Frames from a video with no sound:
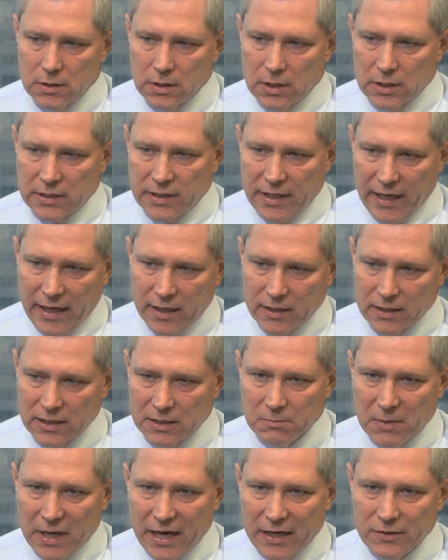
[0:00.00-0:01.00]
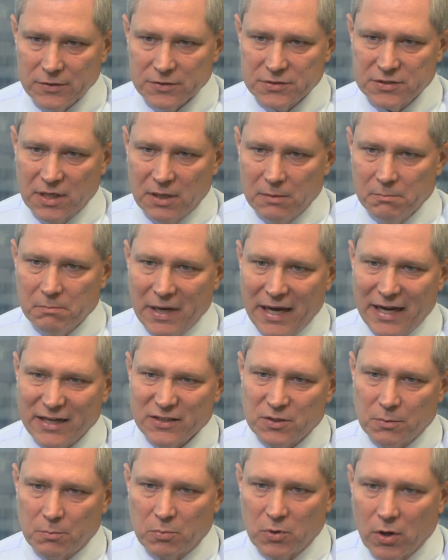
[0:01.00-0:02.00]
accounting matters come
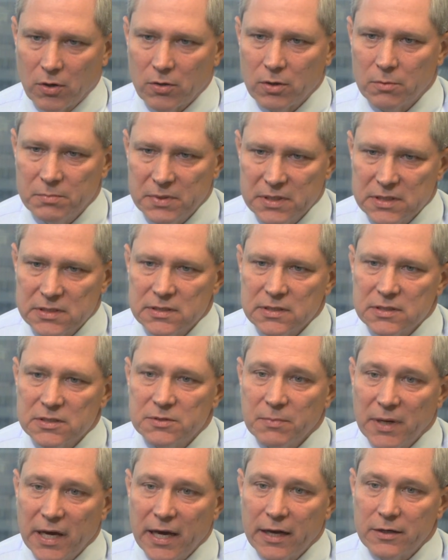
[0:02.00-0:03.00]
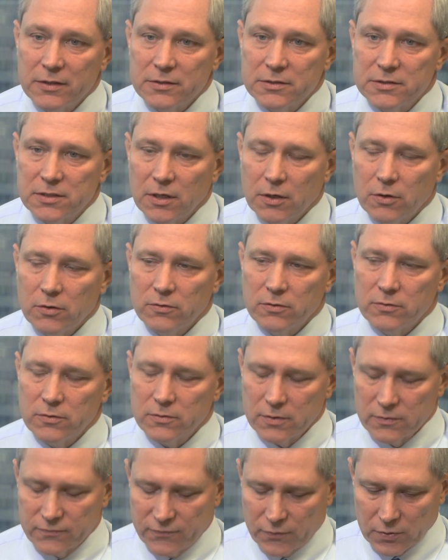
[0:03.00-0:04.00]
back to broader business matters. So,
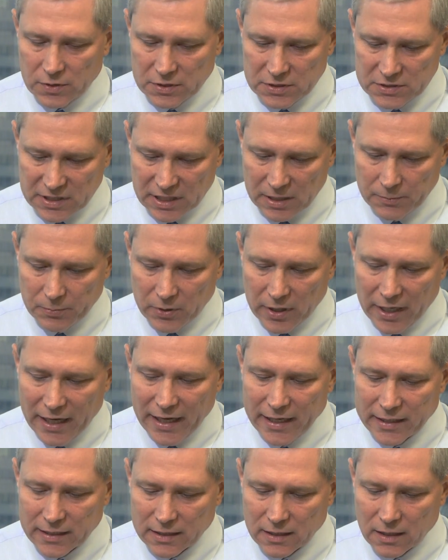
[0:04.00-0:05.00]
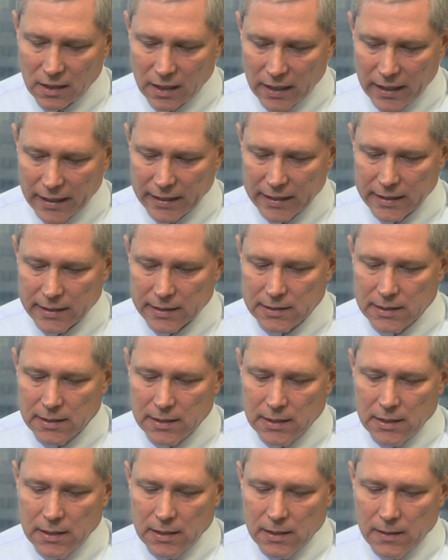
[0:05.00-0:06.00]
for example, I had a client
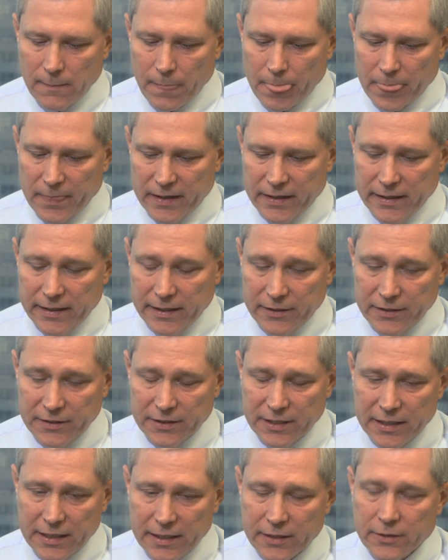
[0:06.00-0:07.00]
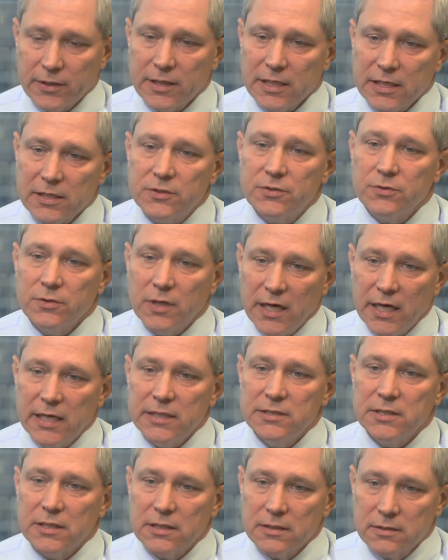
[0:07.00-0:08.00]
that had entered into a
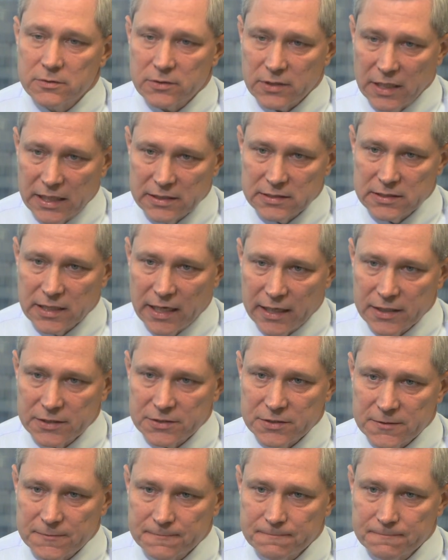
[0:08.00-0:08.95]
hedging transaction.